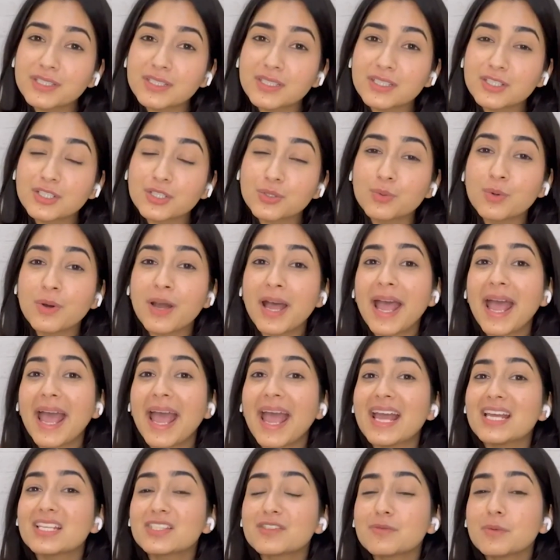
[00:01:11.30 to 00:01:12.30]
issue,
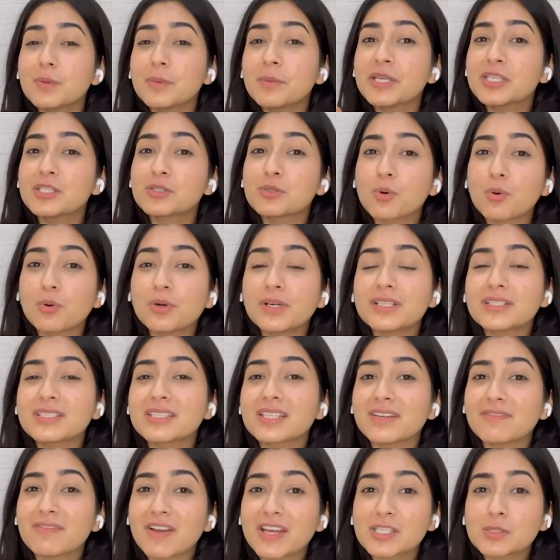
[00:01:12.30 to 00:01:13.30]
SVB sold its
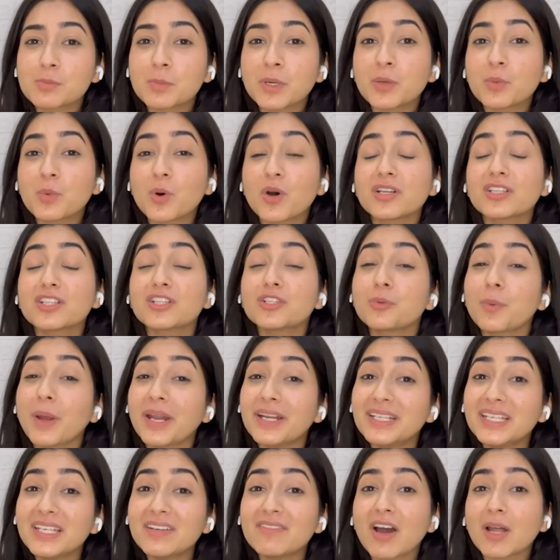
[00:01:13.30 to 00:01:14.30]
investment worth
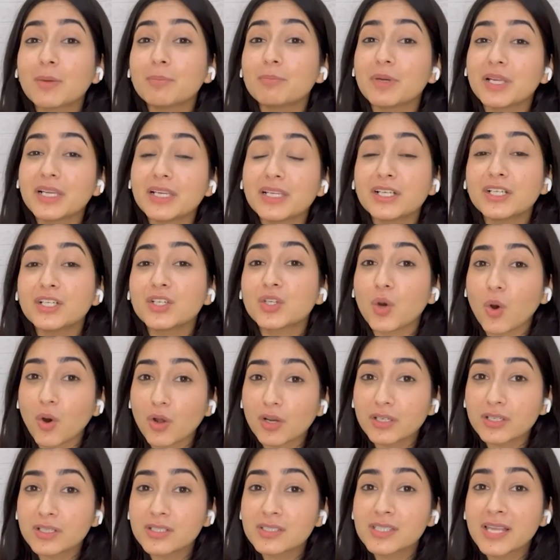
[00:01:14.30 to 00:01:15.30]
$21 billion
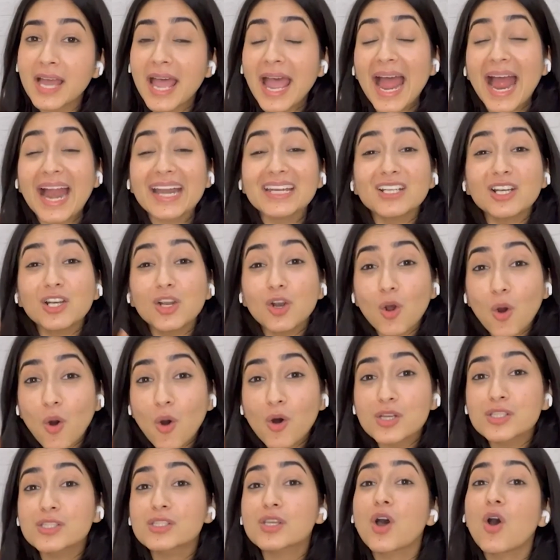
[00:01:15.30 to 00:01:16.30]
at a
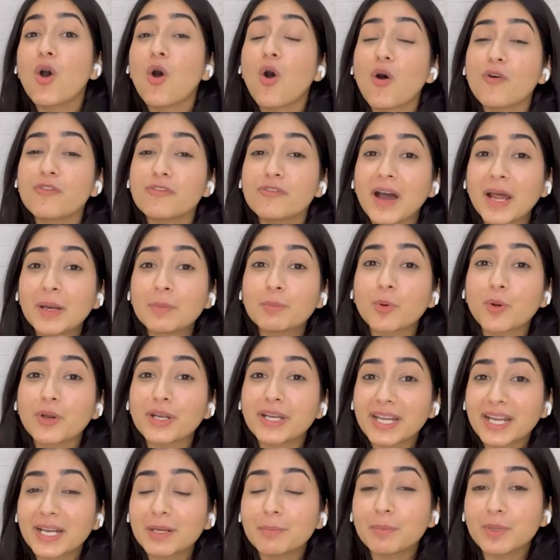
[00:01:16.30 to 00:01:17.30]
loss of
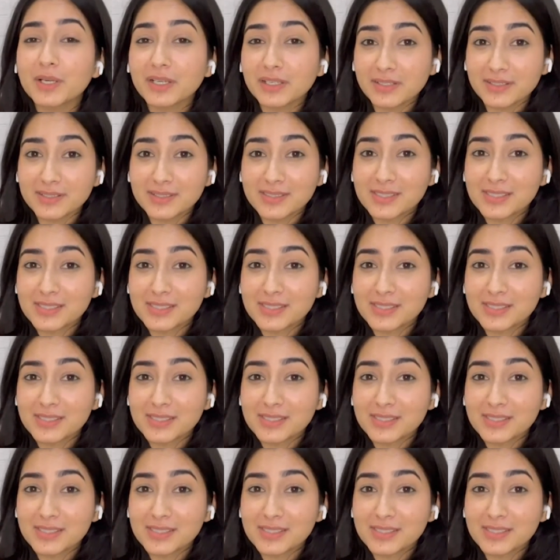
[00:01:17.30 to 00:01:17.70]
$1.8 billion.